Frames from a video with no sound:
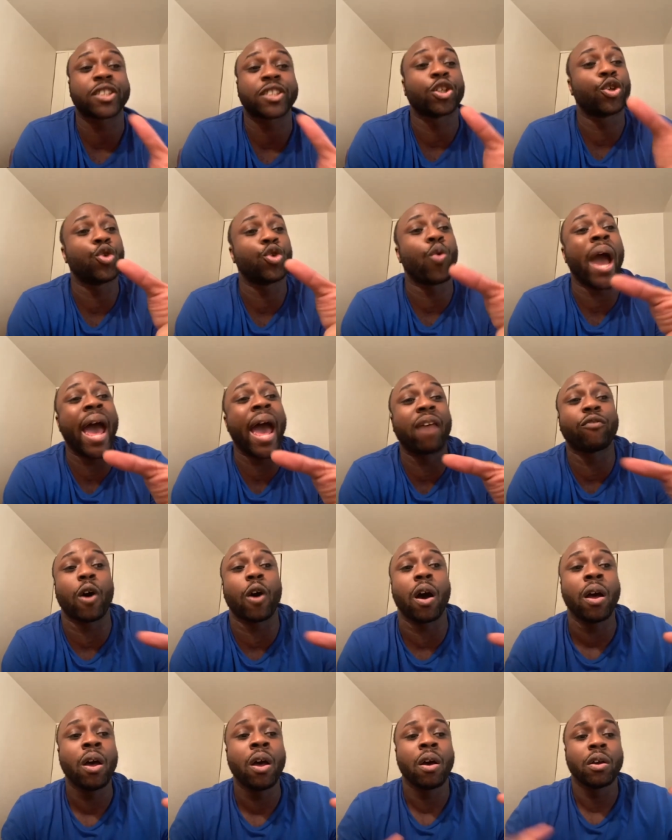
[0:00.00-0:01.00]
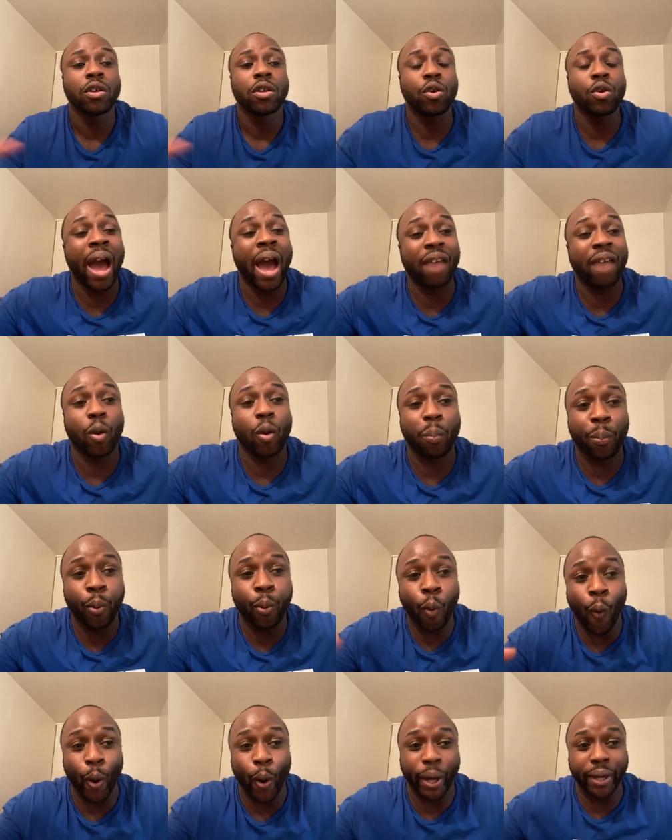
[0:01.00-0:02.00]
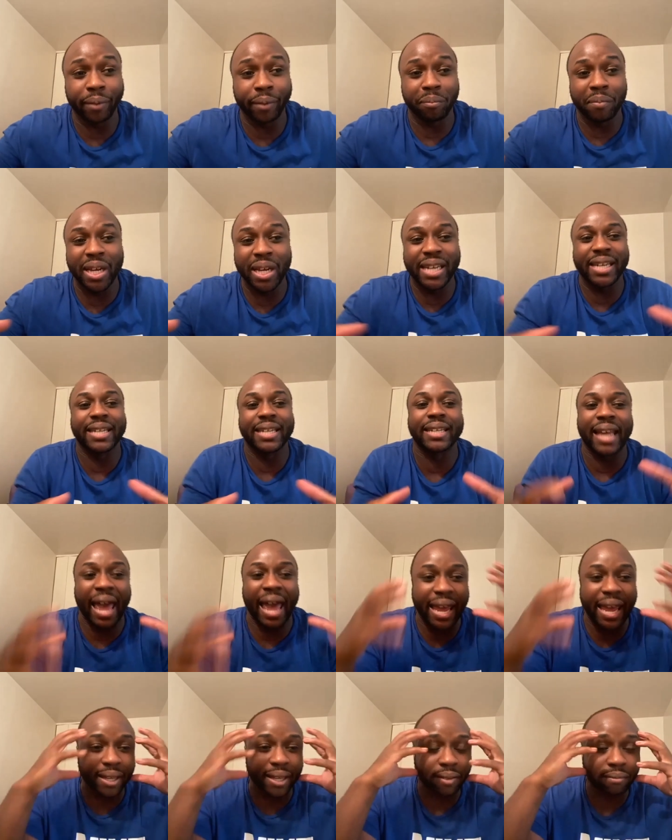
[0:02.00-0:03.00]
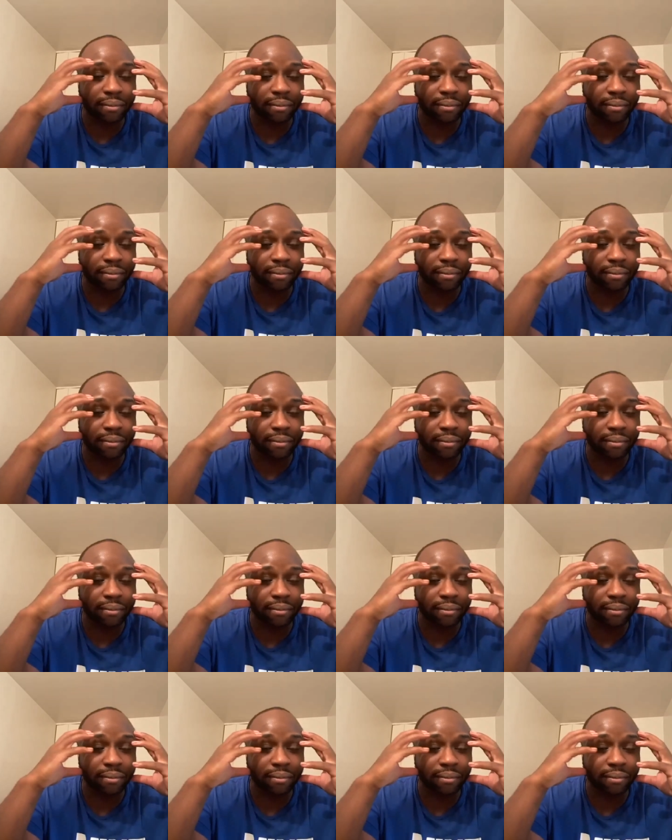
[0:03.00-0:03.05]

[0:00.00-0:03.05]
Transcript: So you have a point, meaning like...